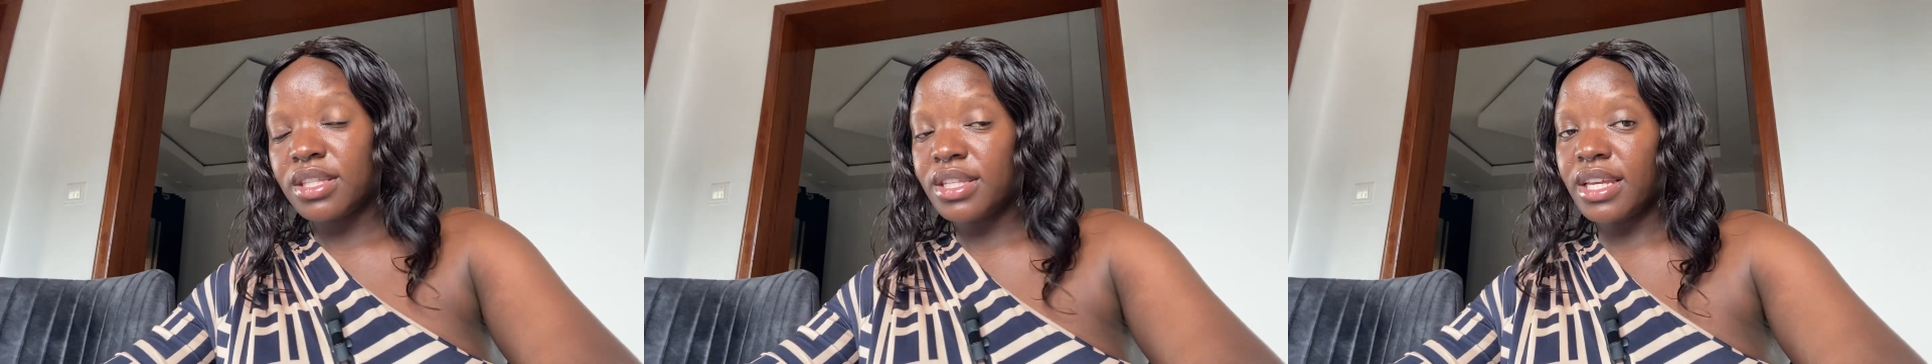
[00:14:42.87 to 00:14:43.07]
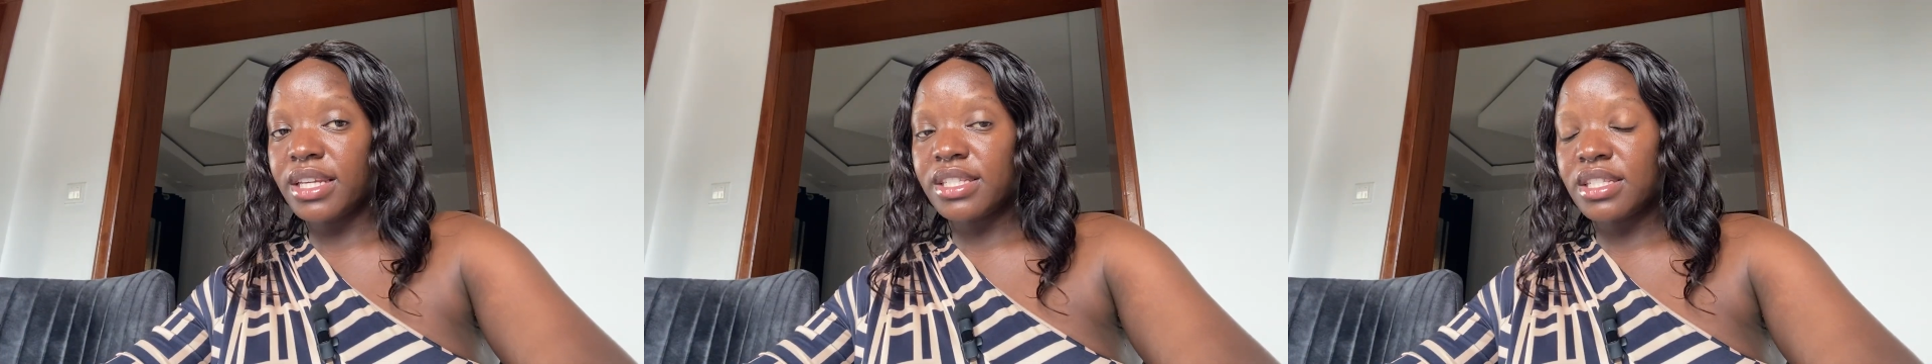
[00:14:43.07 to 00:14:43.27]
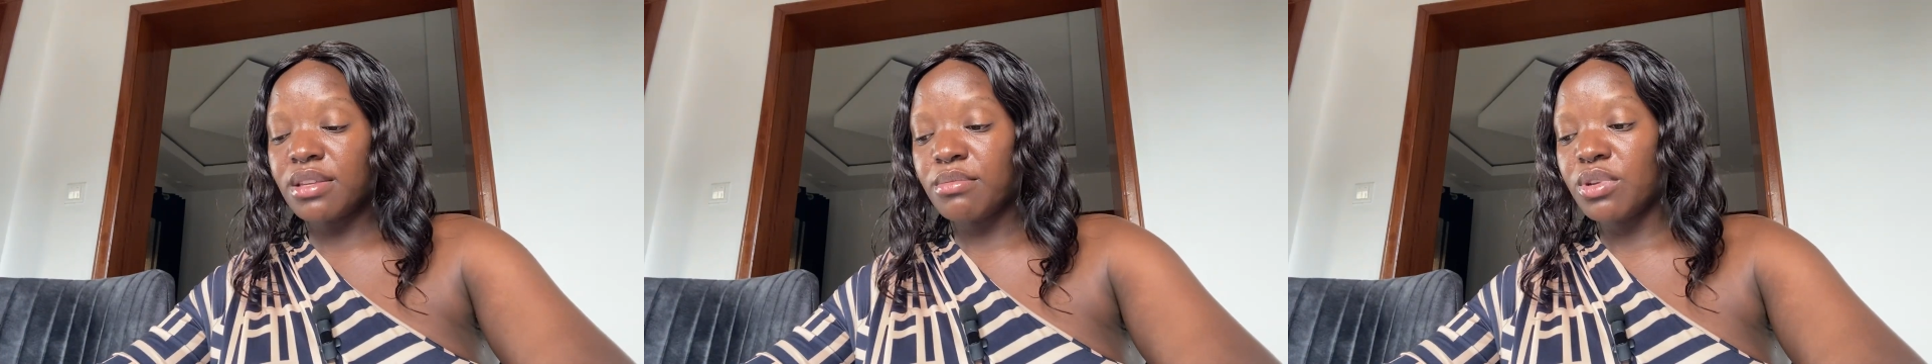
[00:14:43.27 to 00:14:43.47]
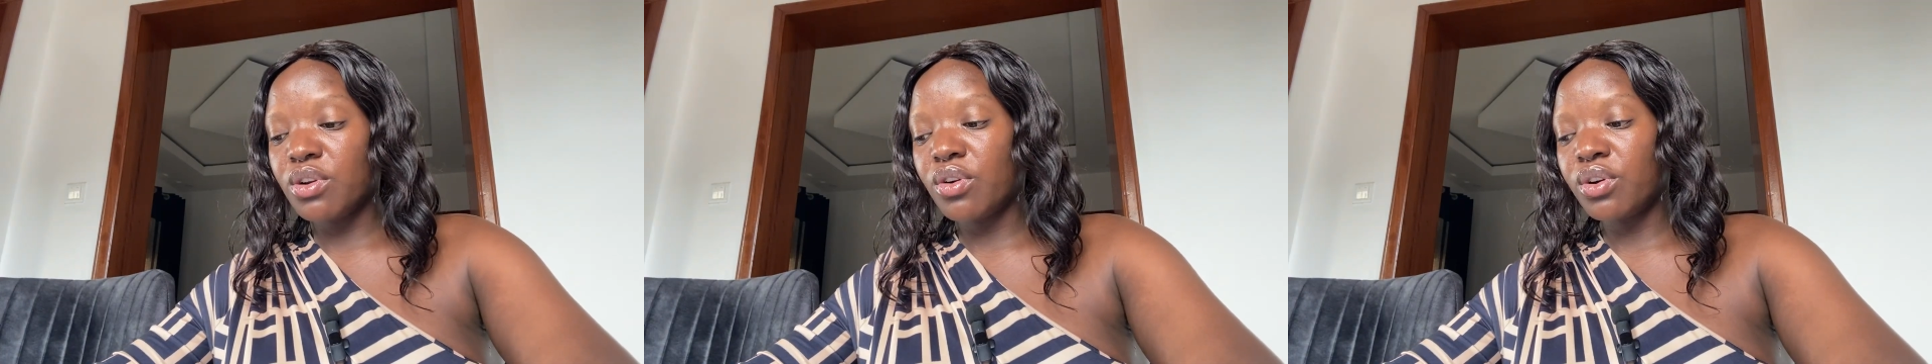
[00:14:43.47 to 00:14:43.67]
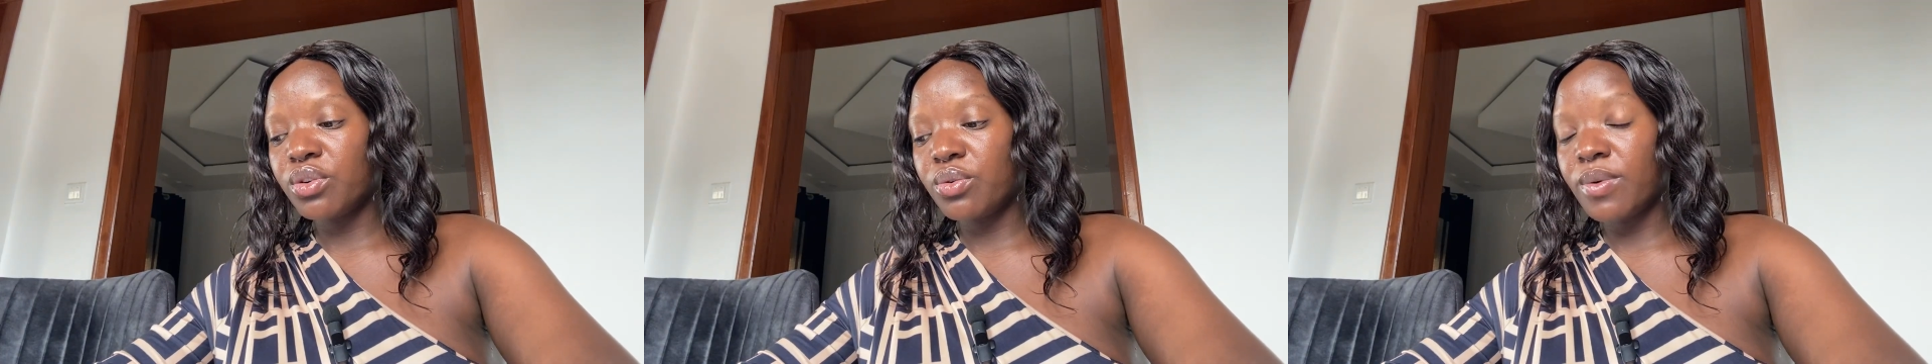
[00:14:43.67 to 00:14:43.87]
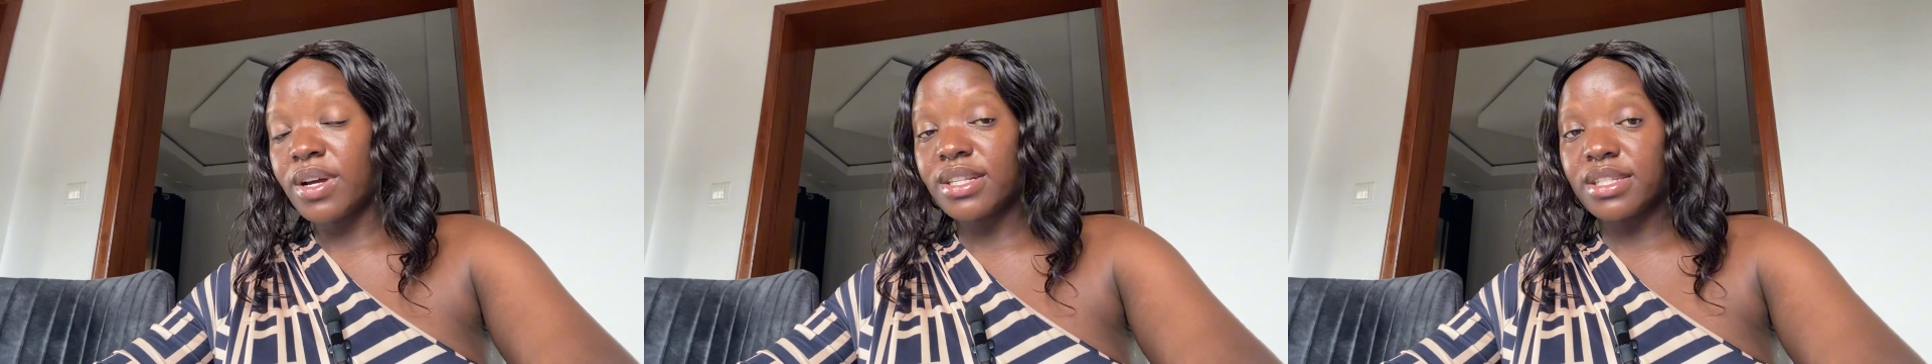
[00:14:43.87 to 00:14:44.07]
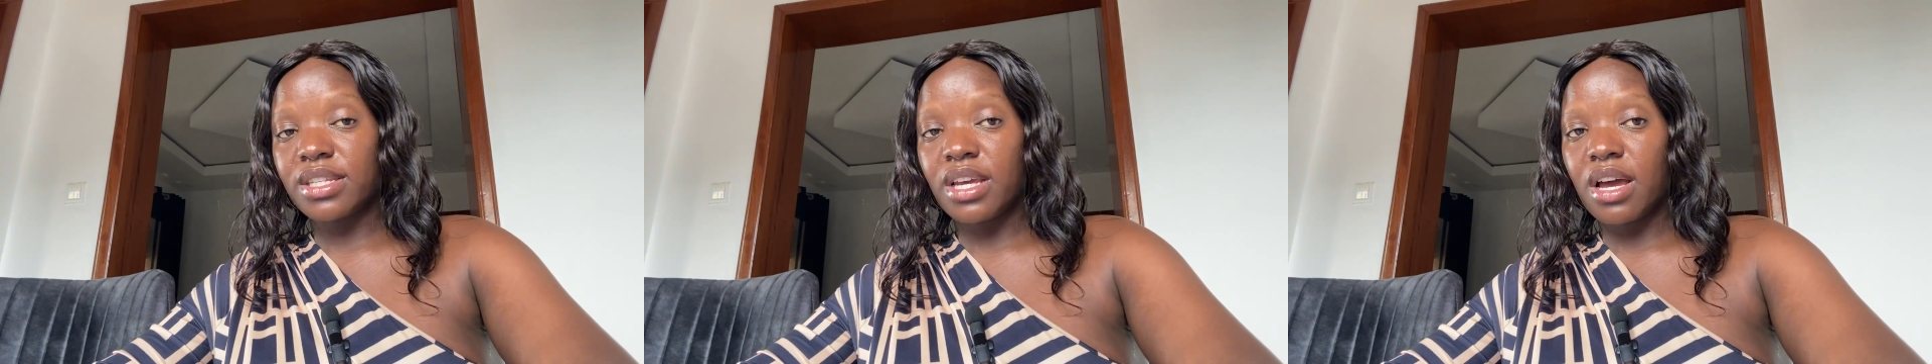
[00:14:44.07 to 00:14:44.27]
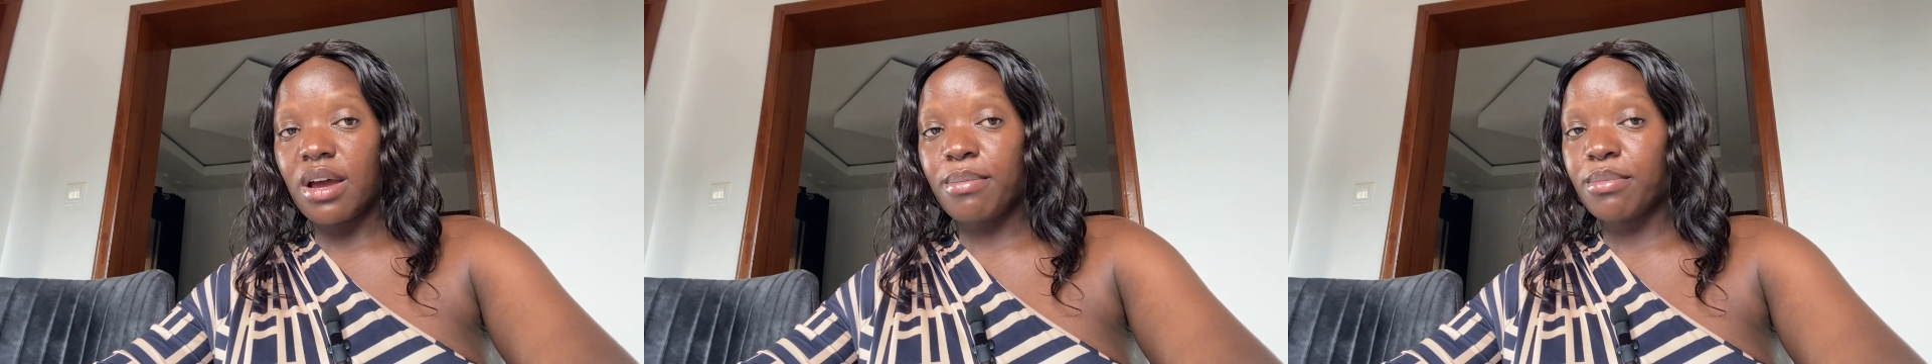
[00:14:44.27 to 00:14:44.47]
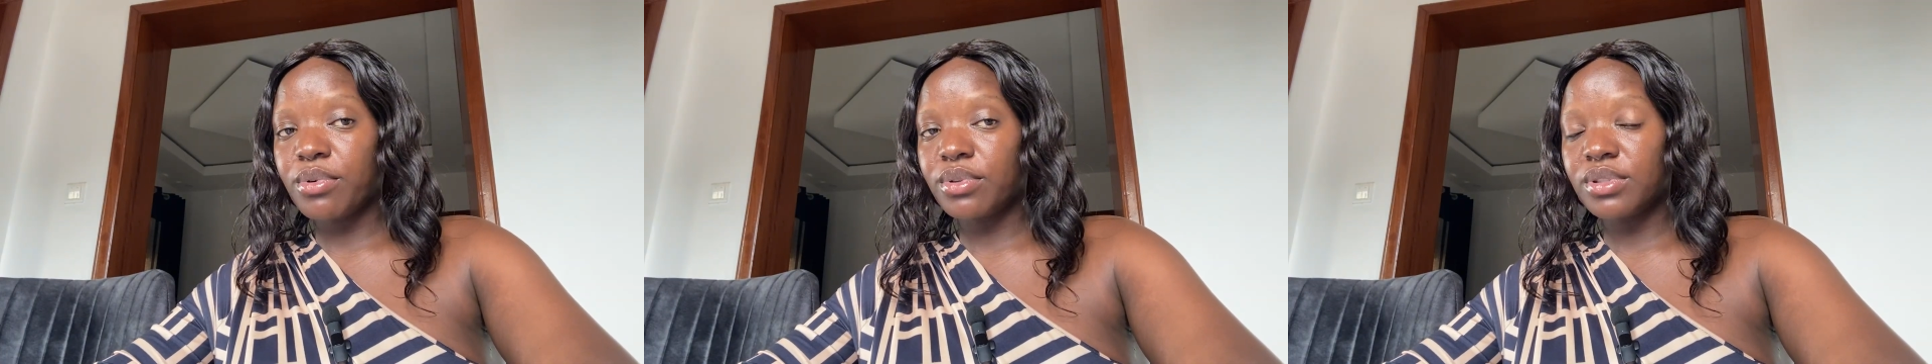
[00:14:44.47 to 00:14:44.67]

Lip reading: text me on WhatsApp,